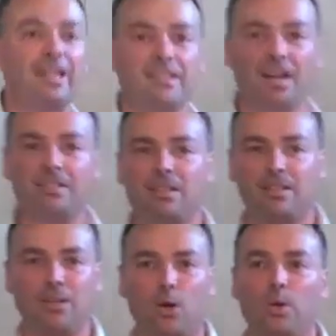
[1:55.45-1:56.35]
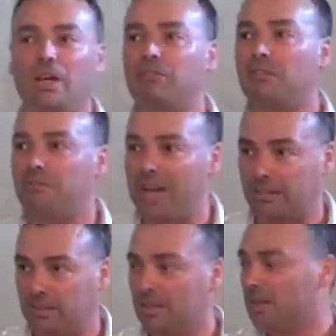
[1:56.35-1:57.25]
and under the hole you have a
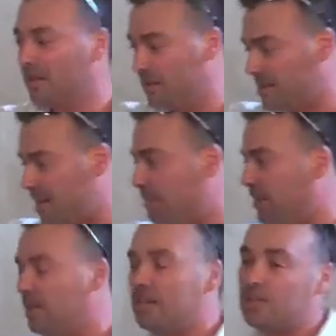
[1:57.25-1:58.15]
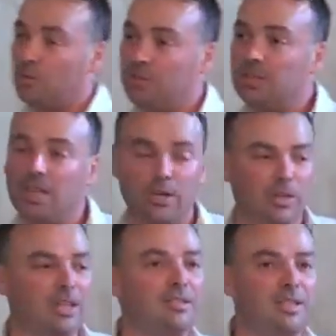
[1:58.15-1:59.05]
vat. The same thing, it's over there, you
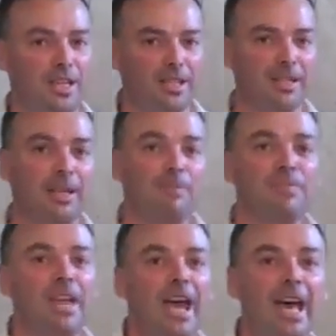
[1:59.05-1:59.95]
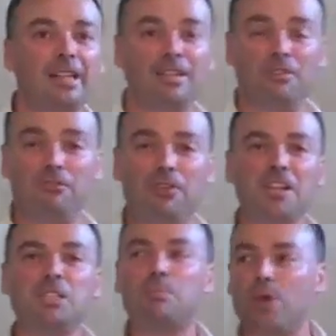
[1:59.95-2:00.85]
can see it. And
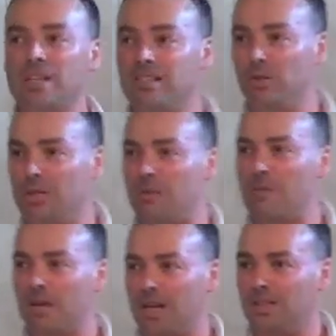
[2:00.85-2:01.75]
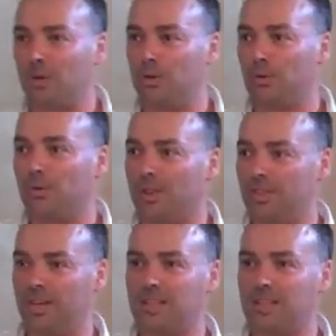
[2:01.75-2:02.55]
first pressing, you remember I told you 3